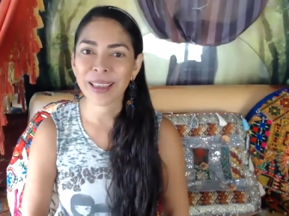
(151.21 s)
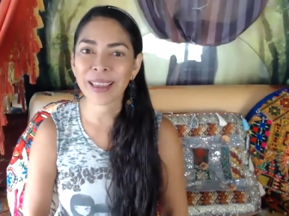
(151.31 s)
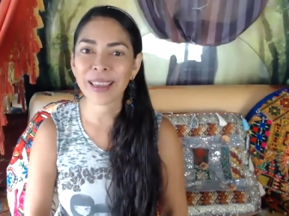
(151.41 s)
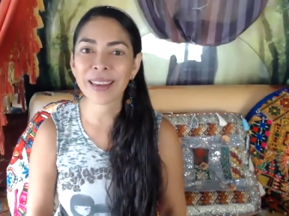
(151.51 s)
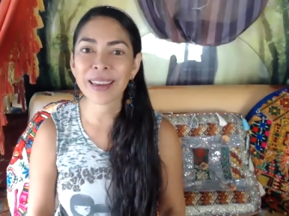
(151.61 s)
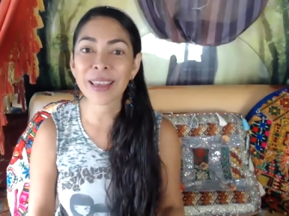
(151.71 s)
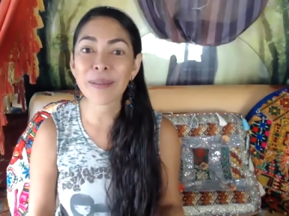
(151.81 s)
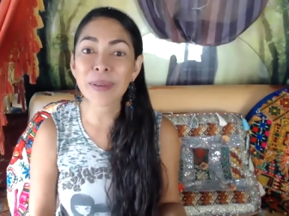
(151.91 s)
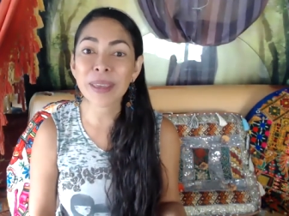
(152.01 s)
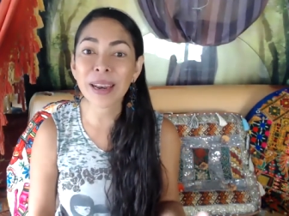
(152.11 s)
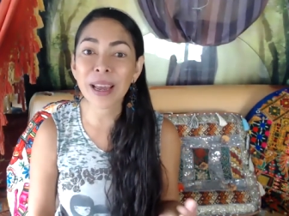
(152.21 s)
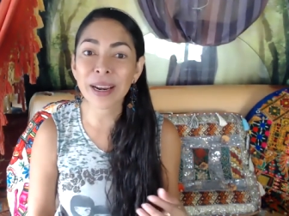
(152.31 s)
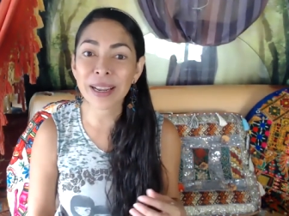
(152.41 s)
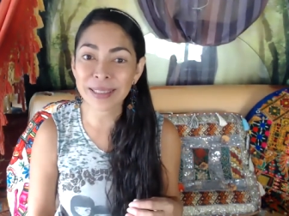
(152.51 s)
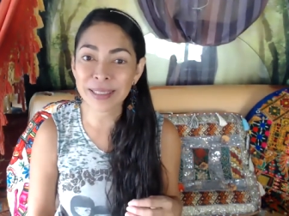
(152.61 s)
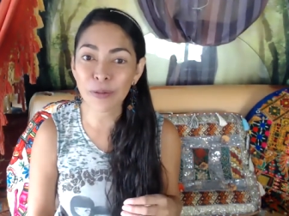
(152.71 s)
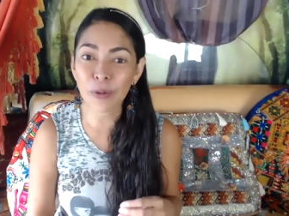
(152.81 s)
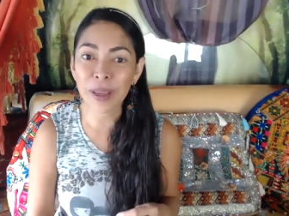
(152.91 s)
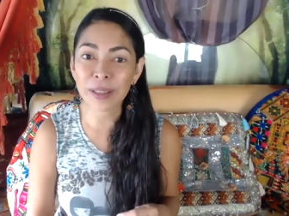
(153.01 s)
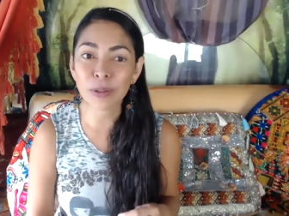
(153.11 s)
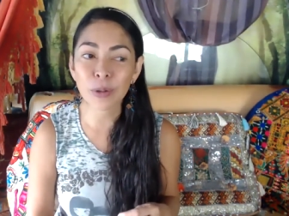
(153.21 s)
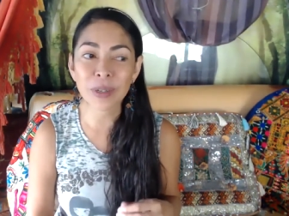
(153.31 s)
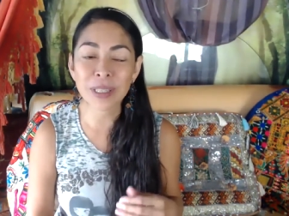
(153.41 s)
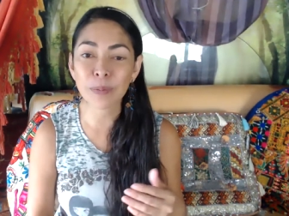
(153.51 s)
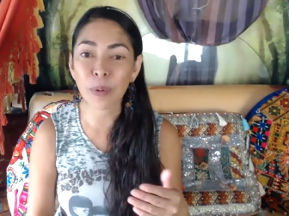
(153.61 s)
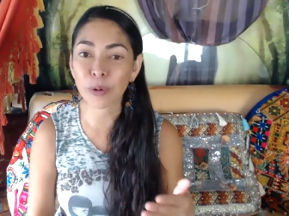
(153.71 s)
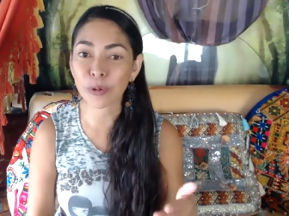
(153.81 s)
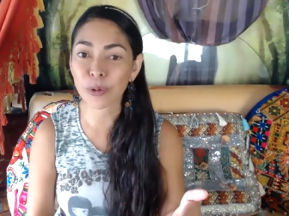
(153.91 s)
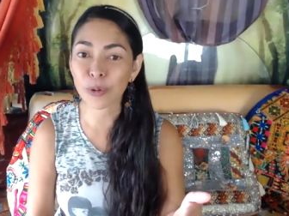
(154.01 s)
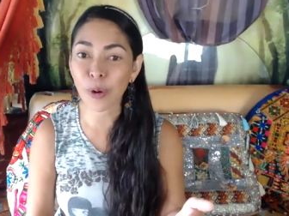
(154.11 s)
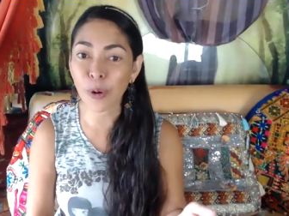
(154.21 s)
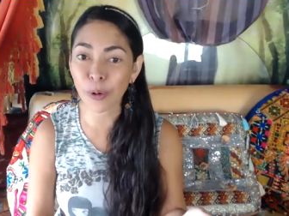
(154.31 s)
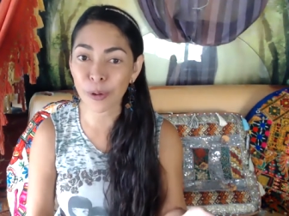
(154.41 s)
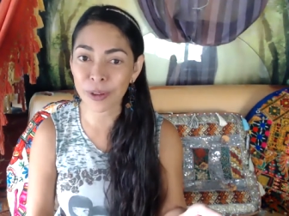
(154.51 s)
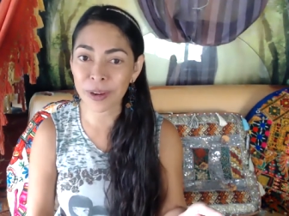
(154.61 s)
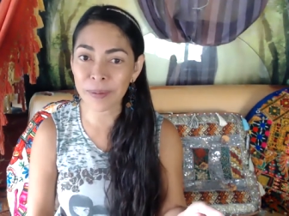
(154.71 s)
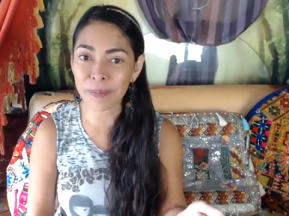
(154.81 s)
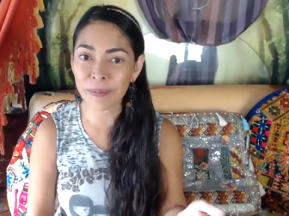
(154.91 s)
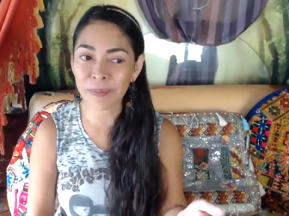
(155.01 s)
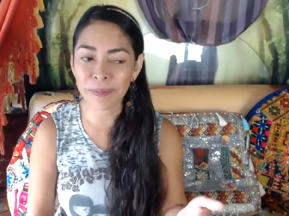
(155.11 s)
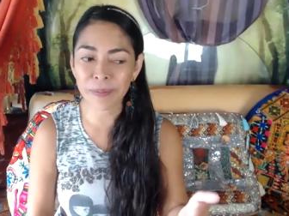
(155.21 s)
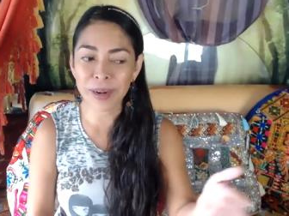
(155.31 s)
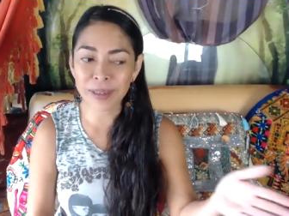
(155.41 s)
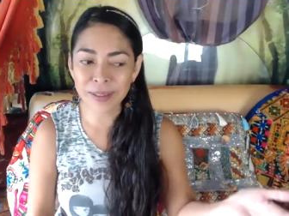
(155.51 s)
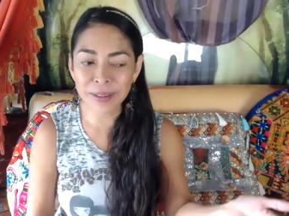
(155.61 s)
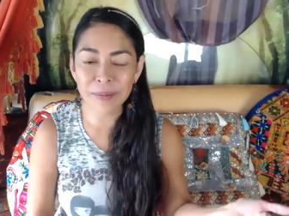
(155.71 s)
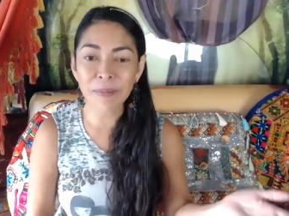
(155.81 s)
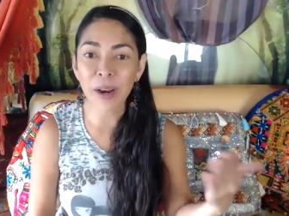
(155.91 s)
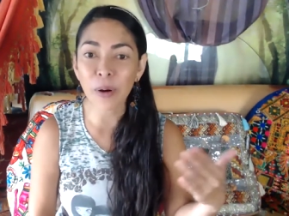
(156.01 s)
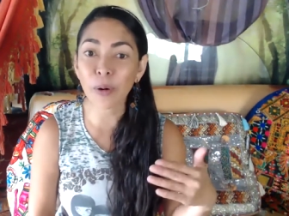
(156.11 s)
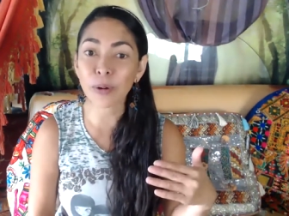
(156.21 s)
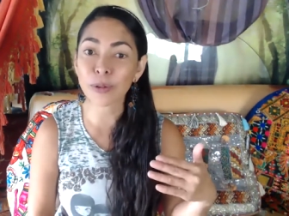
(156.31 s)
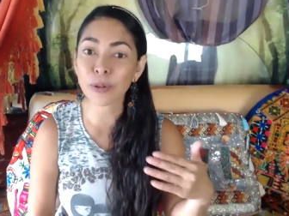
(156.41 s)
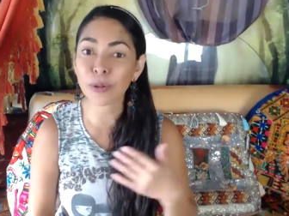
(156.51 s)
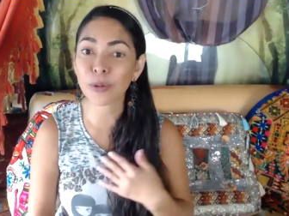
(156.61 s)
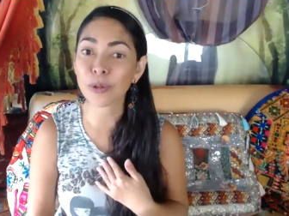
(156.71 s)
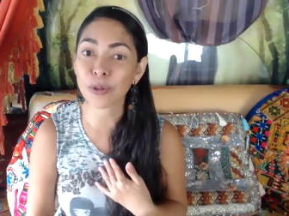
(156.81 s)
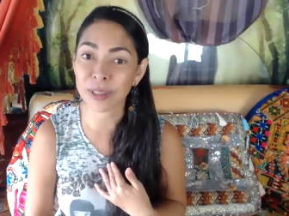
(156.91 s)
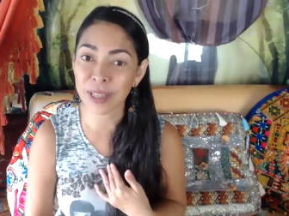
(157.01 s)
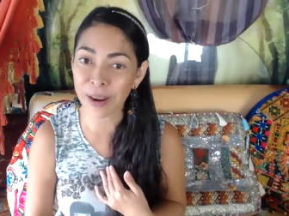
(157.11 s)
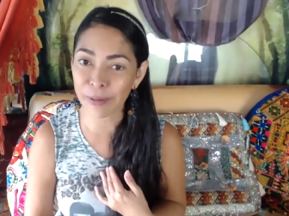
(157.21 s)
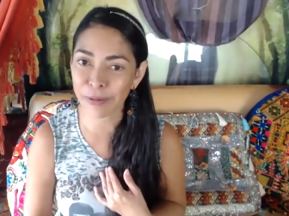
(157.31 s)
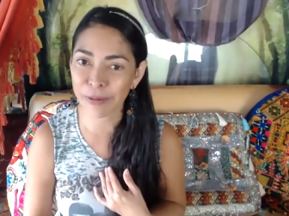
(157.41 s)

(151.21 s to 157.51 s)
And it can be an aggressive way to respond to other person, but also to yourself.